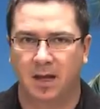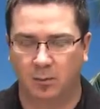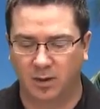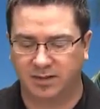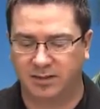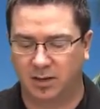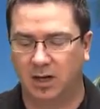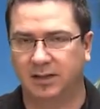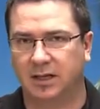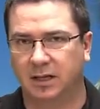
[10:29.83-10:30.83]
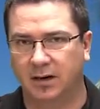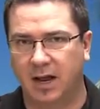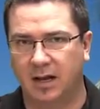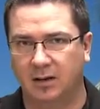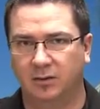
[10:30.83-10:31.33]
And once it's on the
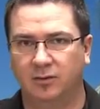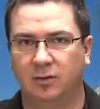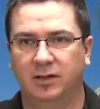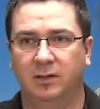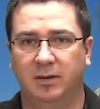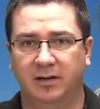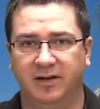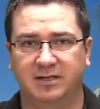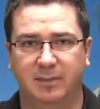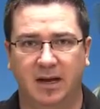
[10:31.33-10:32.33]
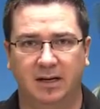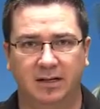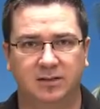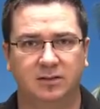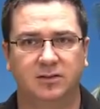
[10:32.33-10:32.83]
clarinet, it'll do a little bit of
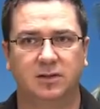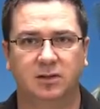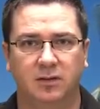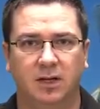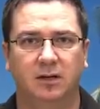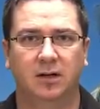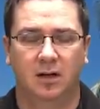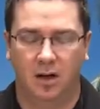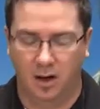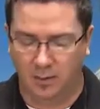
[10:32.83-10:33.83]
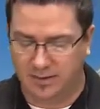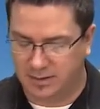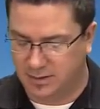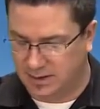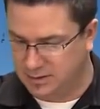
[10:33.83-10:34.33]
expanding too, so you can always
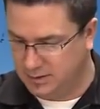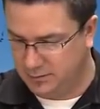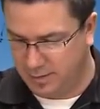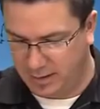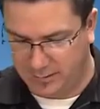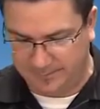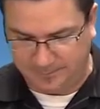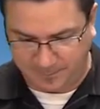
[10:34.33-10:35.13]
adjust better.